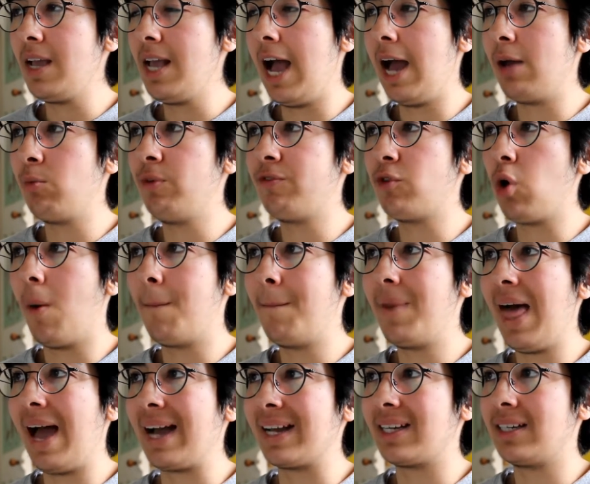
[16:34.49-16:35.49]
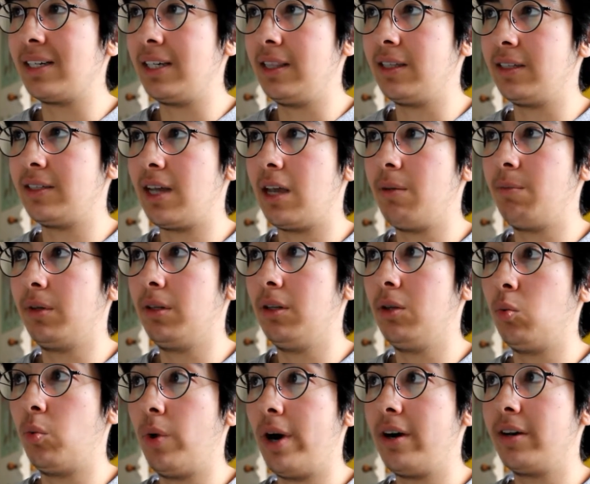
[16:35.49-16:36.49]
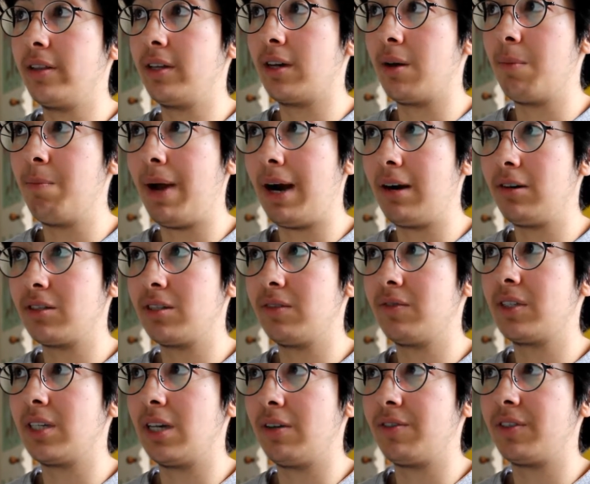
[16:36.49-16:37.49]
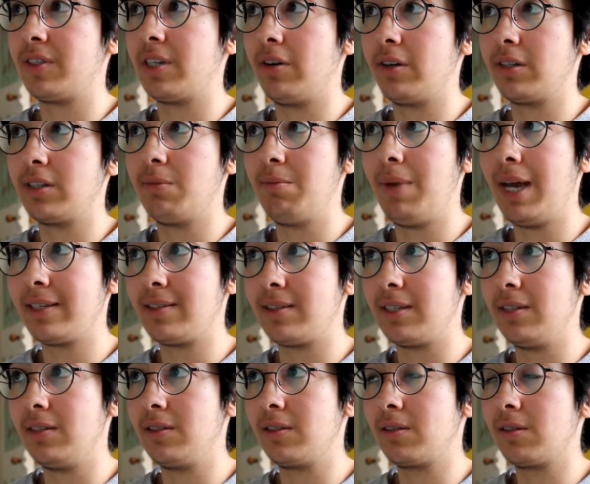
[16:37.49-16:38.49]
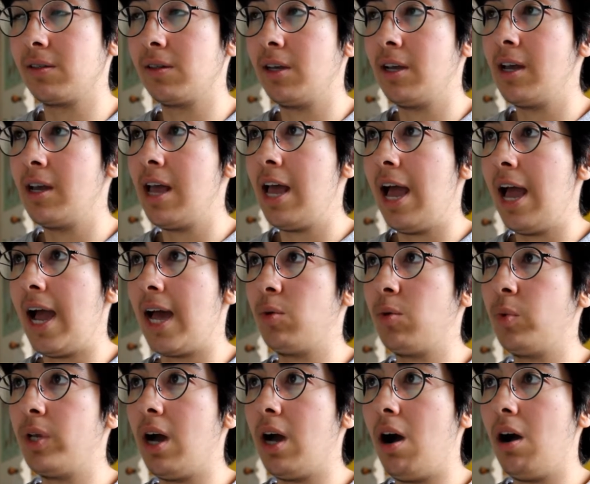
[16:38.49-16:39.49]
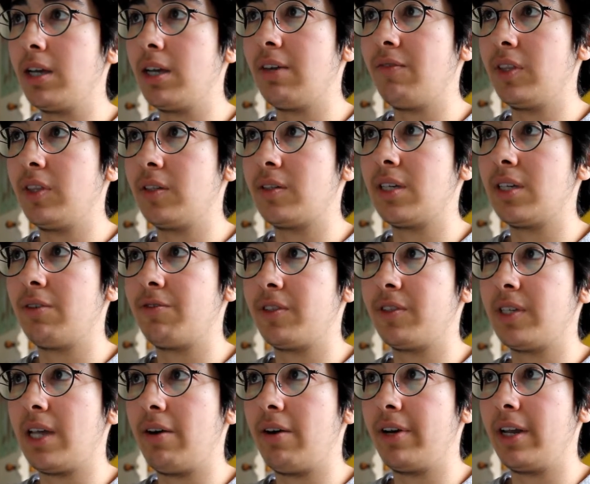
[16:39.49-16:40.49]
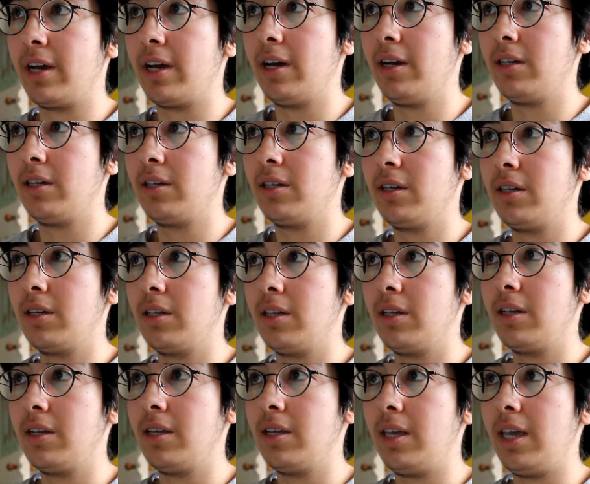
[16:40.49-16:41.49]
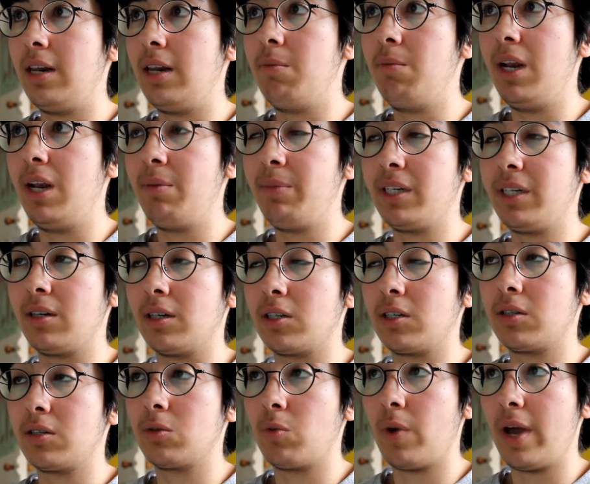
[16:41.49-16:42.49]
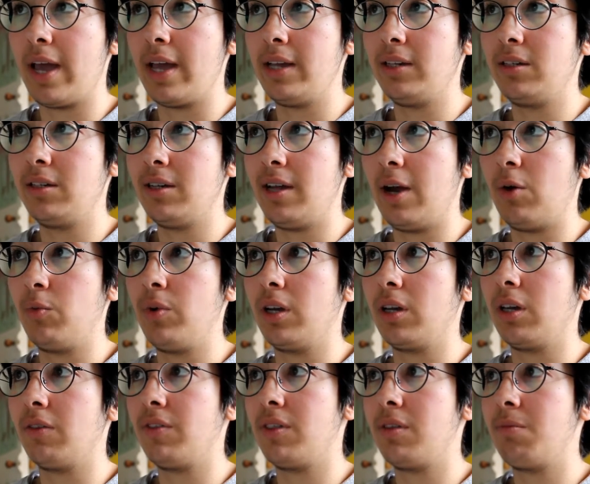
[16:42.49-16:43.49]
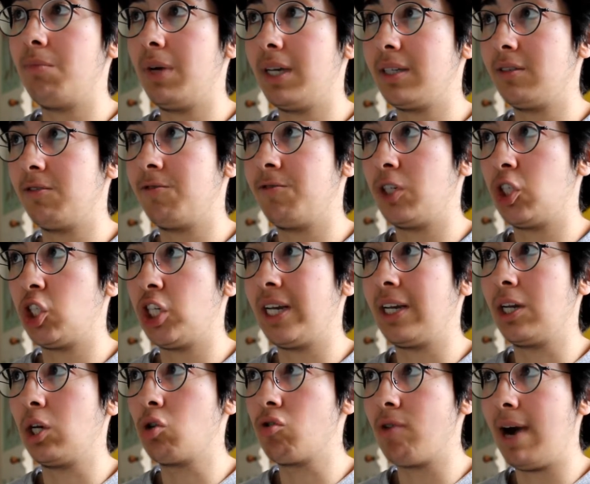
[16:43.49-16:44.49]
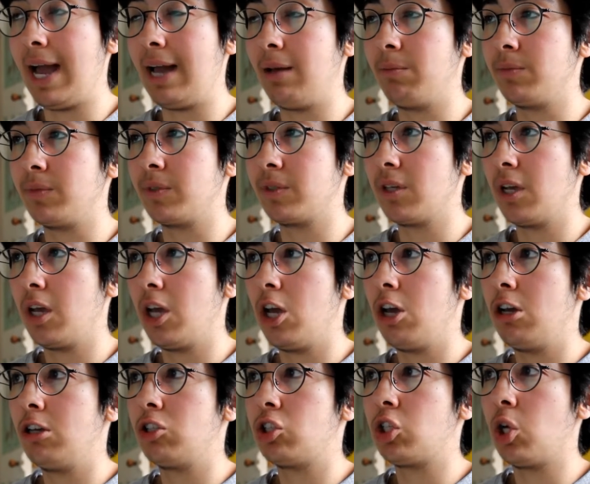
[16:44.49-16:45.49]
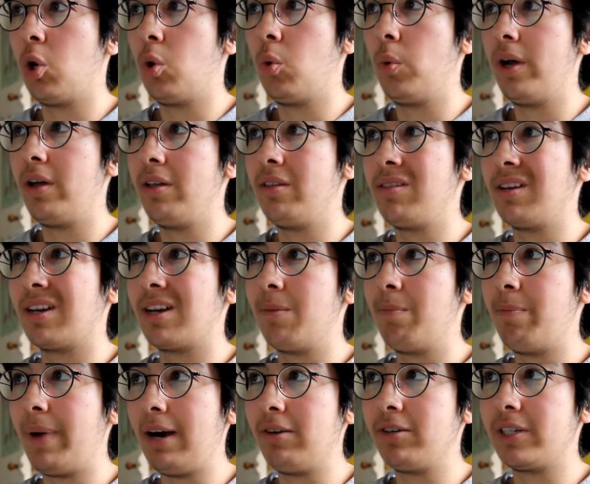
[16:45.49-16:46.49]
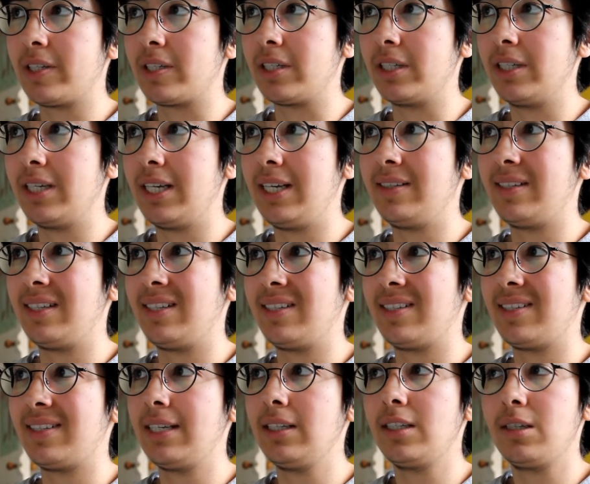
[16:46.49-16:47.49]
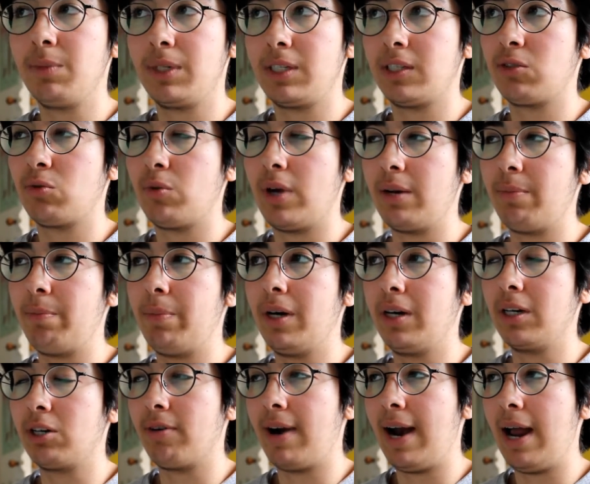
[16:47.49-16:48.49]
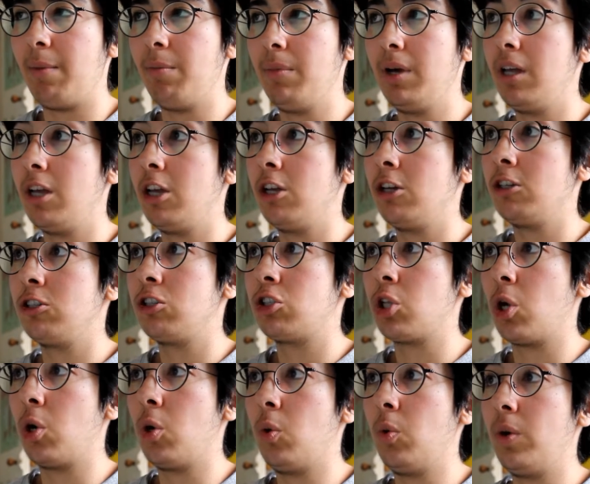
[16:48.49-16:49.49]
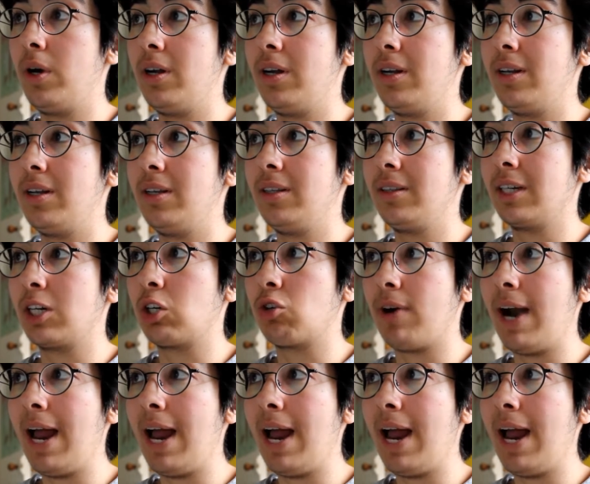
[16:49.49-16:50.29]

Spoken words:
and we've got a blank in the table where the comparison of surface area to mass is. And we are given the surface area in millimeters squared, and we are given the mass of fish in grams. So the comparison is in centimeters squared per gram. So the